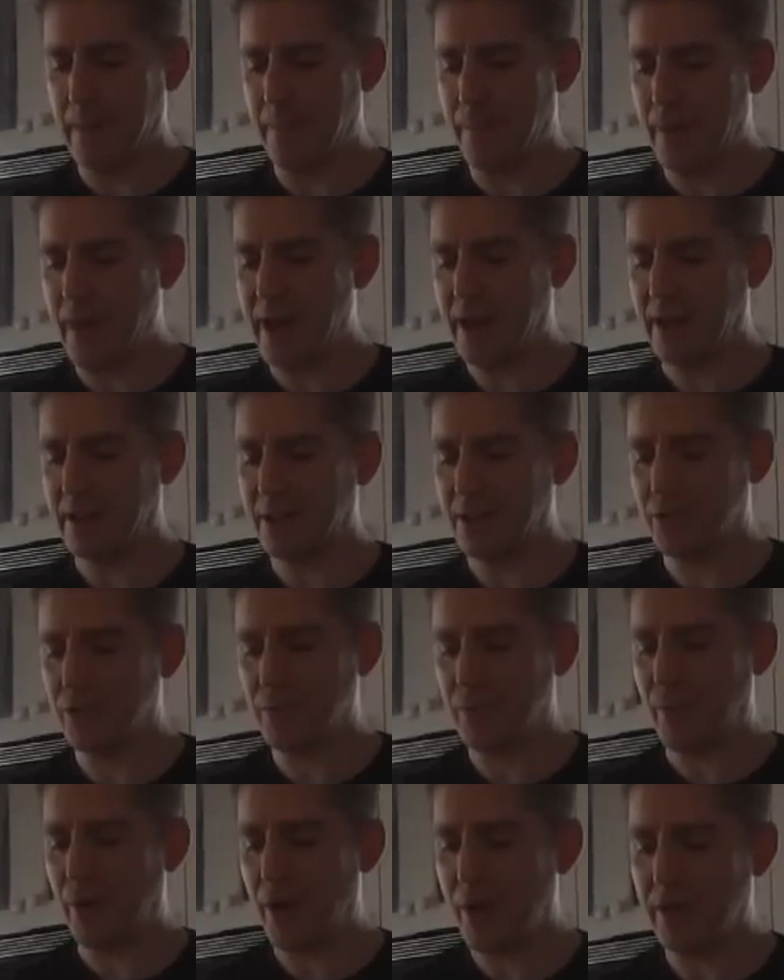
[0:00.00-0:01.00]
Pack it into a
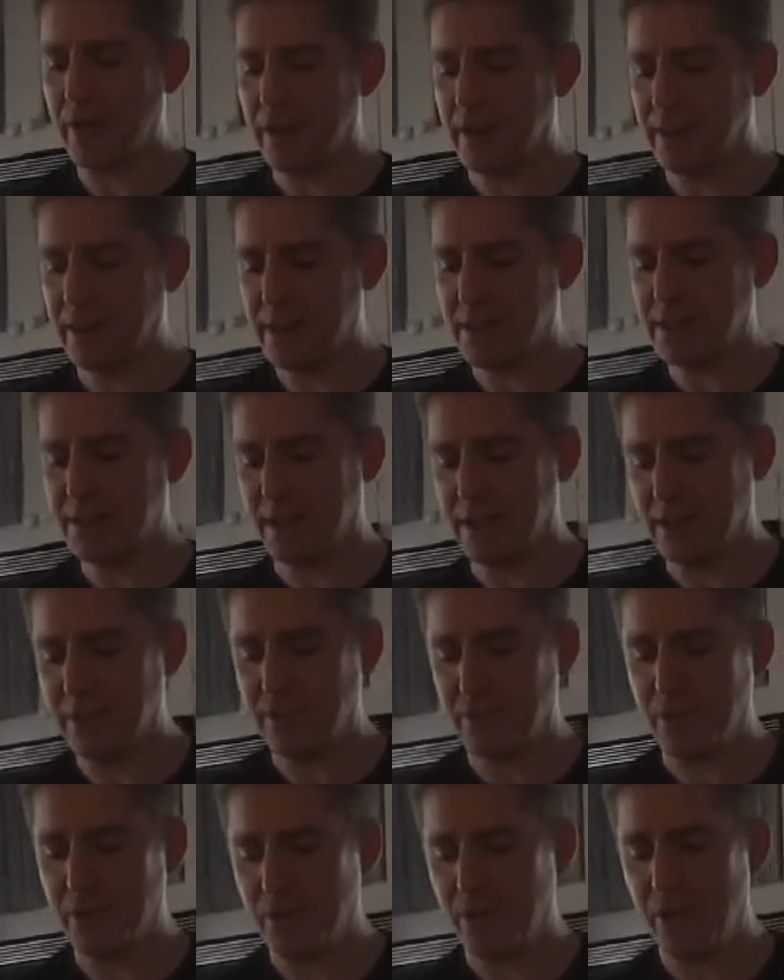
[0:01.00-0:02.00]
ball like this. I get
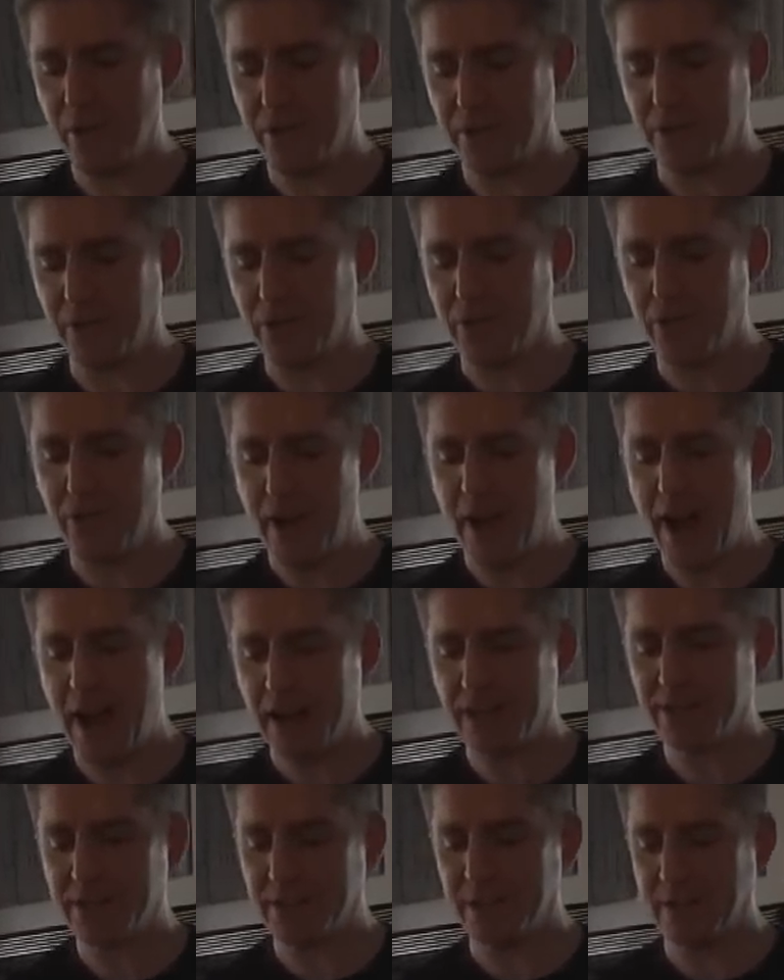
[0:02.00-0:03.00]
rid of all the
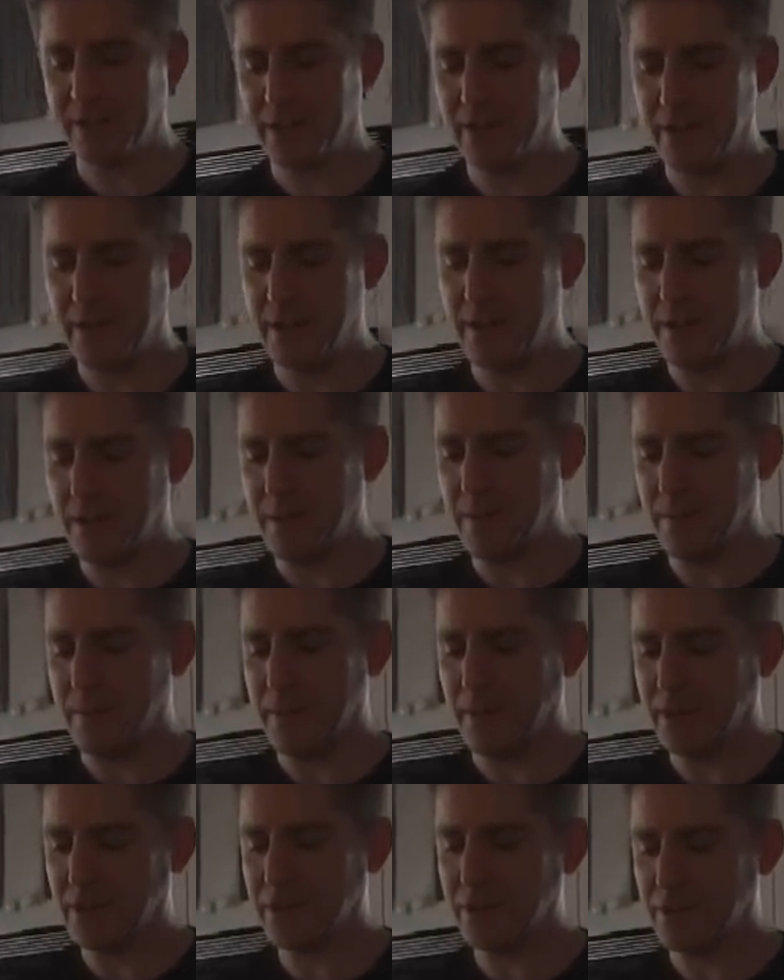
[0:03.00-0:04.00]
cracks.
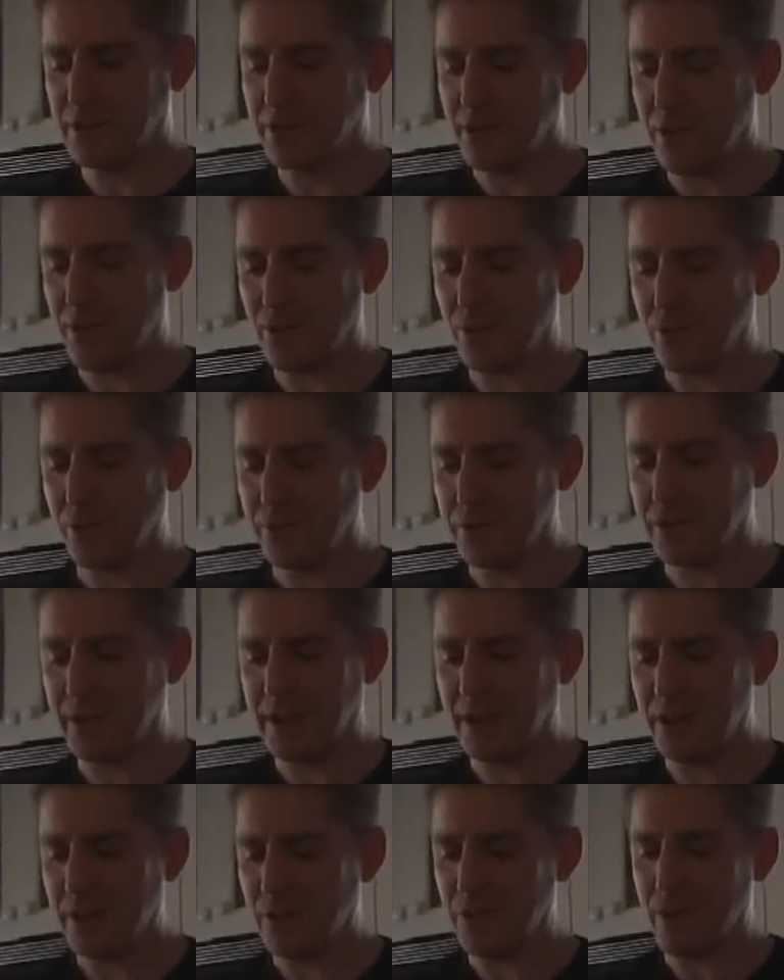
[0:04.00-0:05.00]
Make sure it's all holding
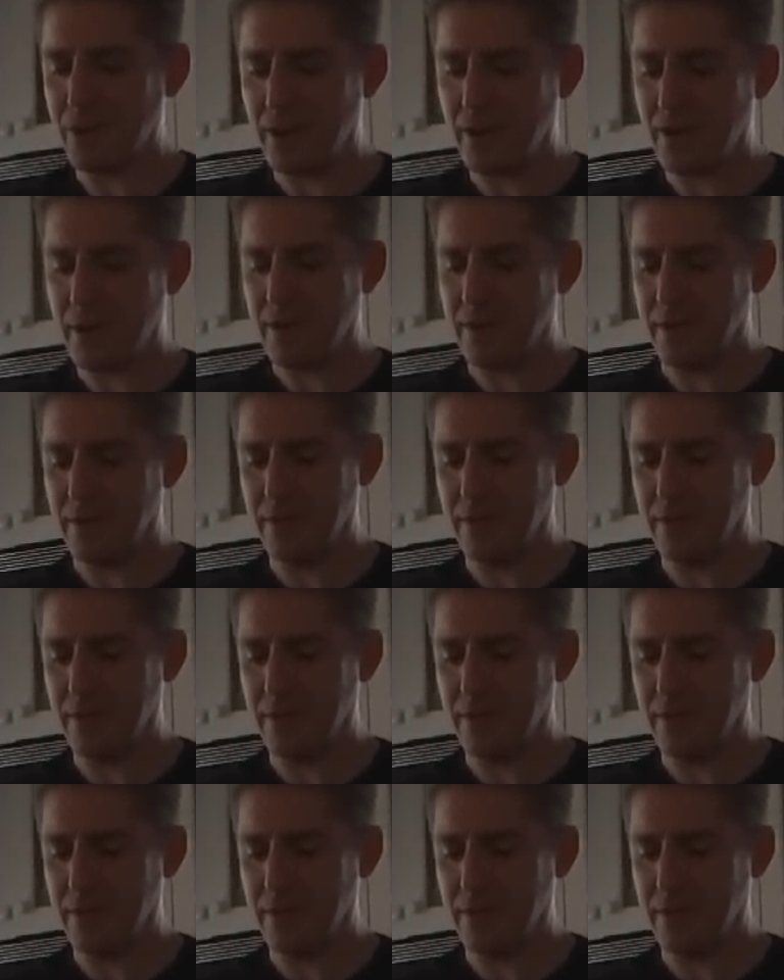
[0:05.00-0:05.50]
together well.